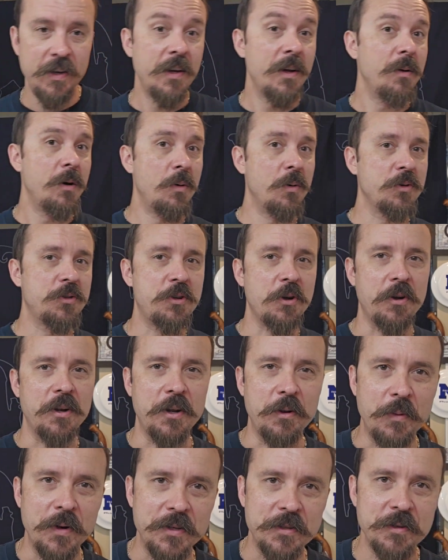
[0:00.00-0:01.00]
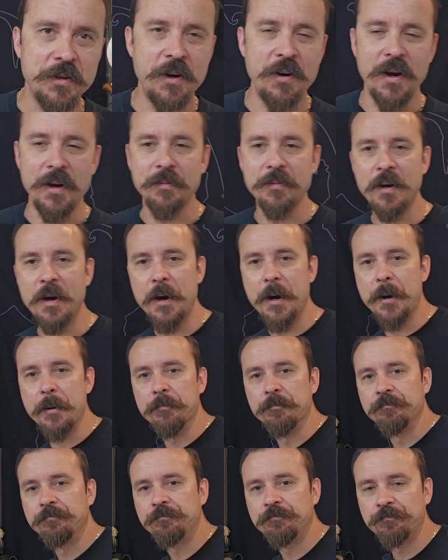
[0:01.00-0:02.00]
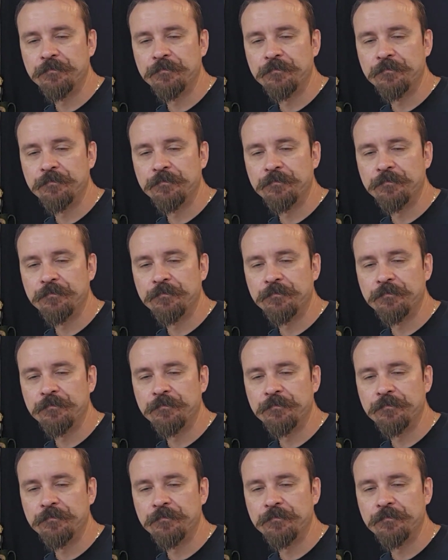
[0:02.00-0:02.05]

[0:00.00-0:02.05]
Almost done anyways. All right. Um,